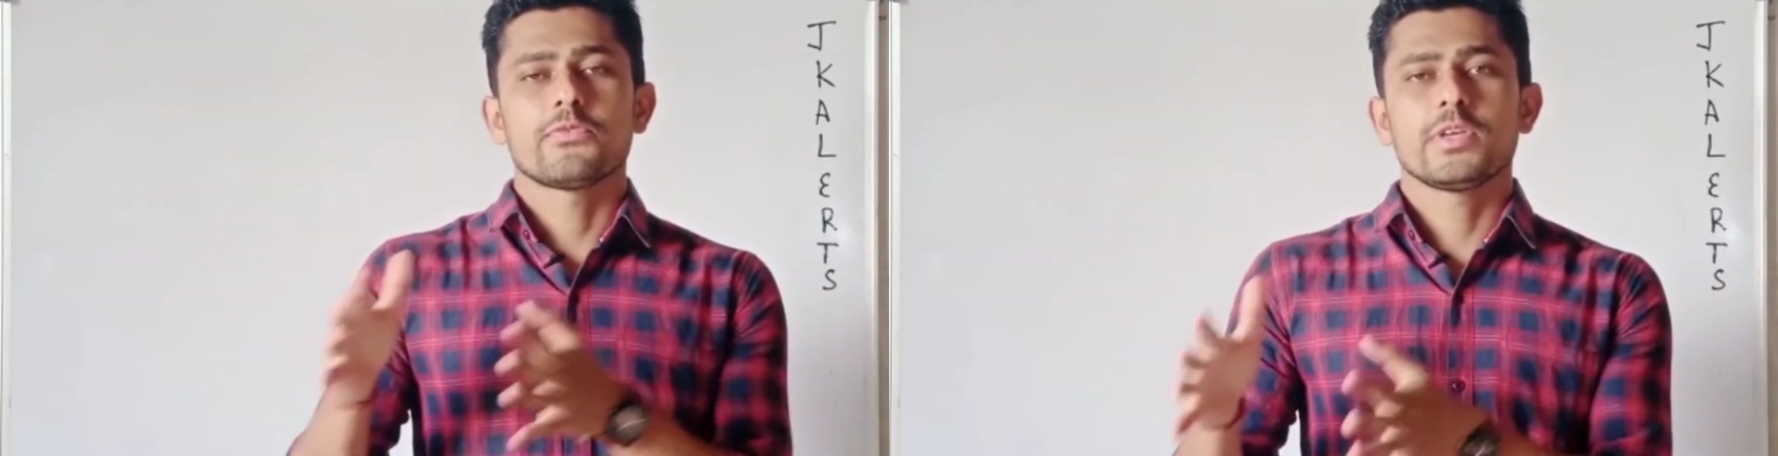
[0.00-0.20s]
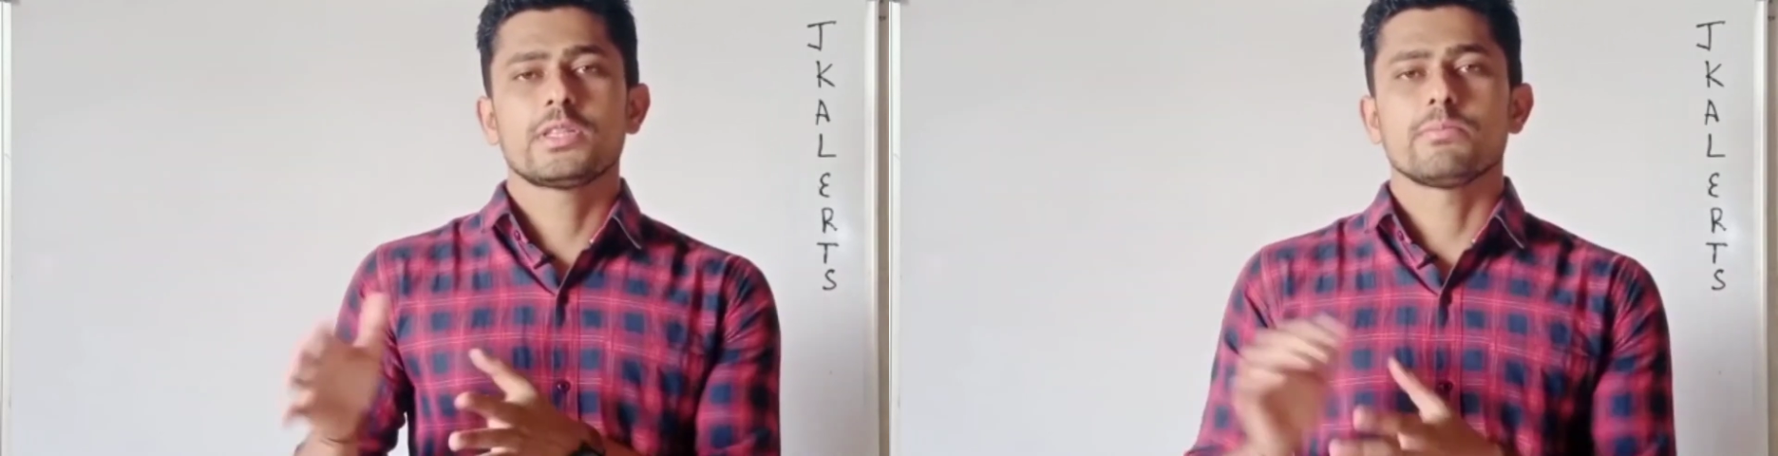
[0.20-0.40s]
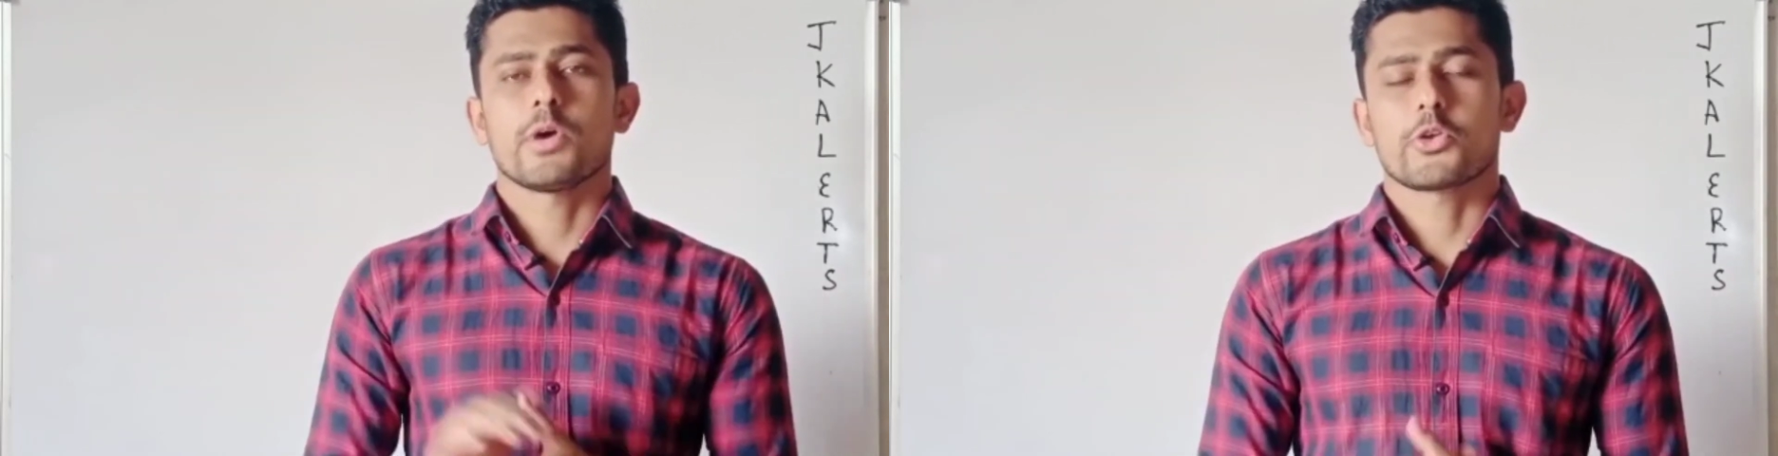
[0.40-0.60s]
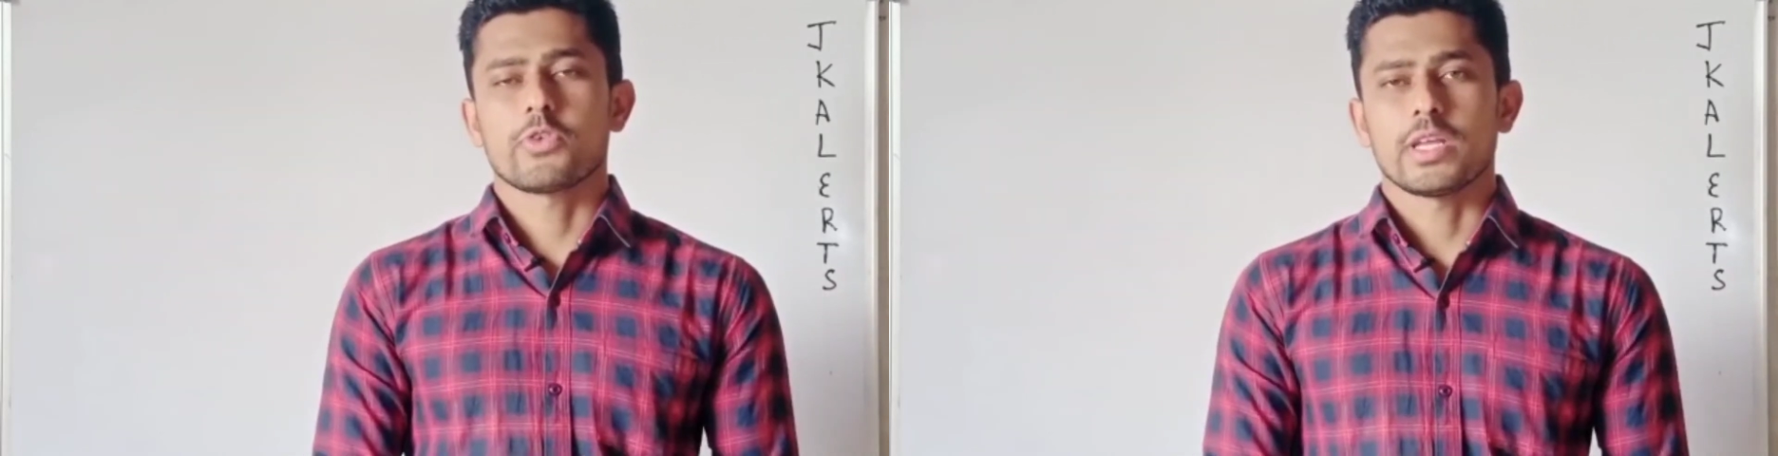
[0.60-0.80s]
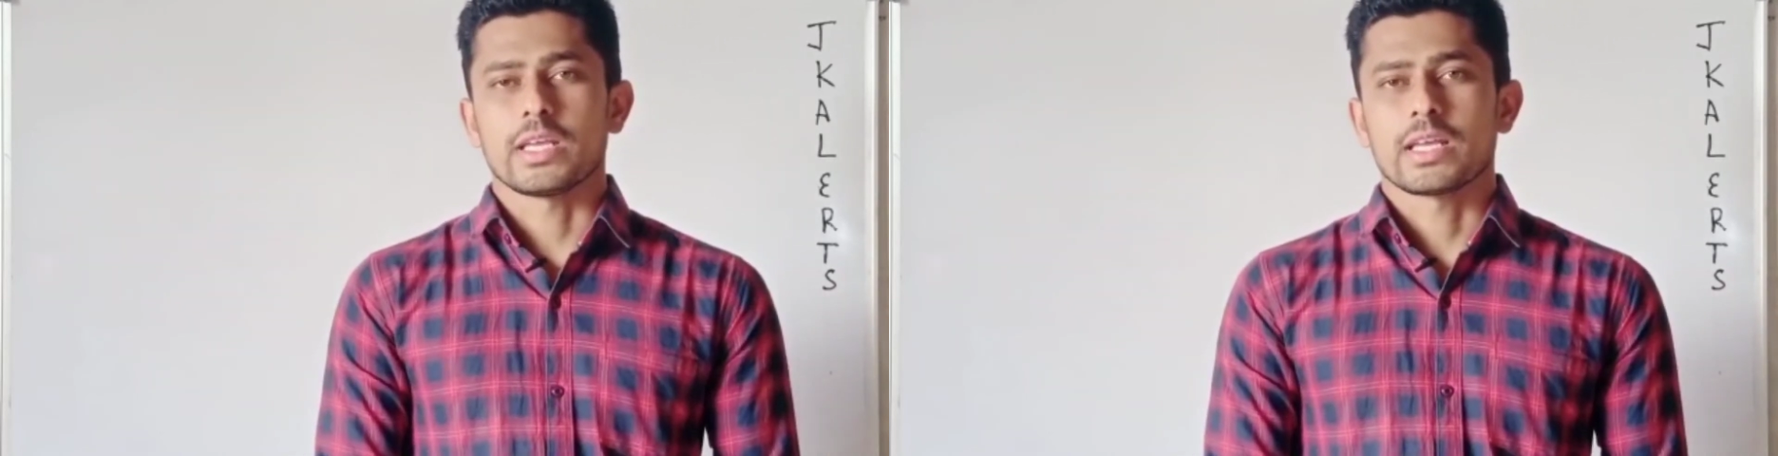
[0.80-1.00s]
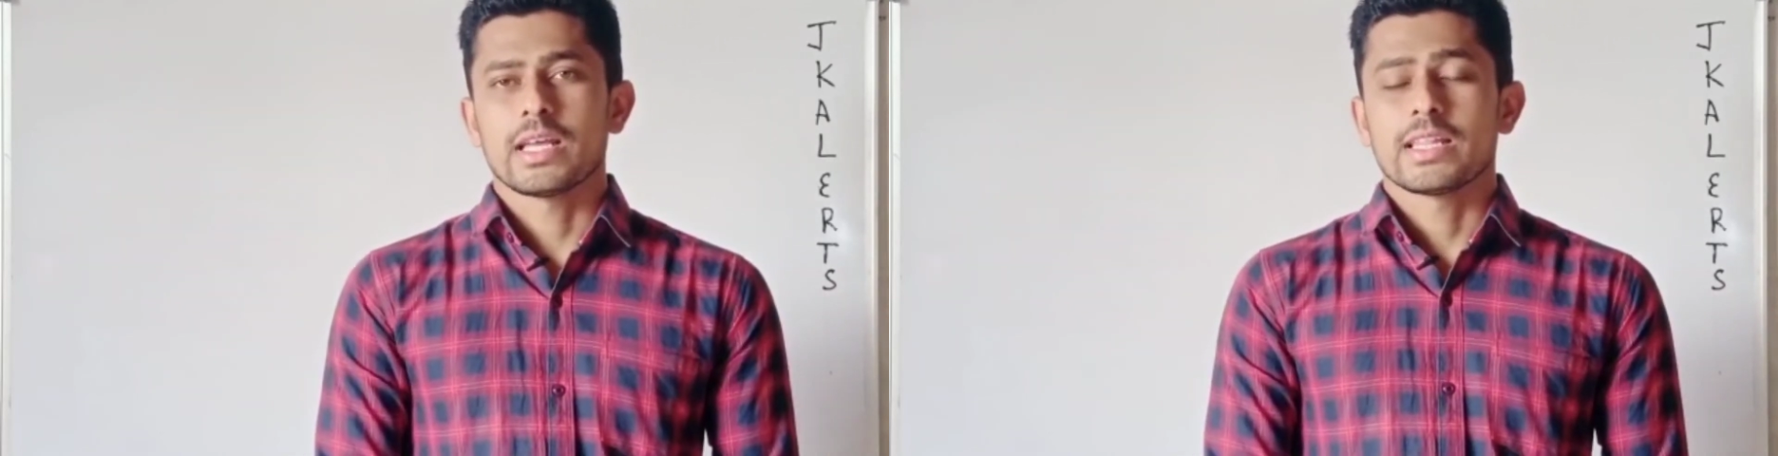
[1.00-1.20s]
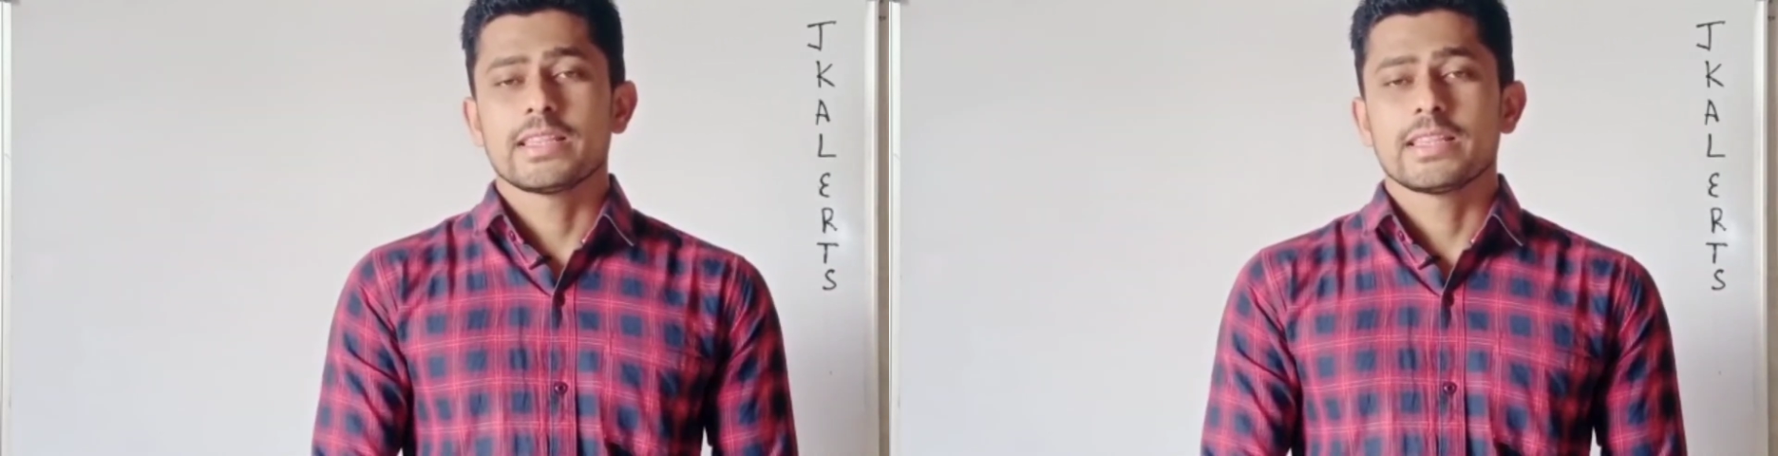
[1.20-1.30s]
with mercury,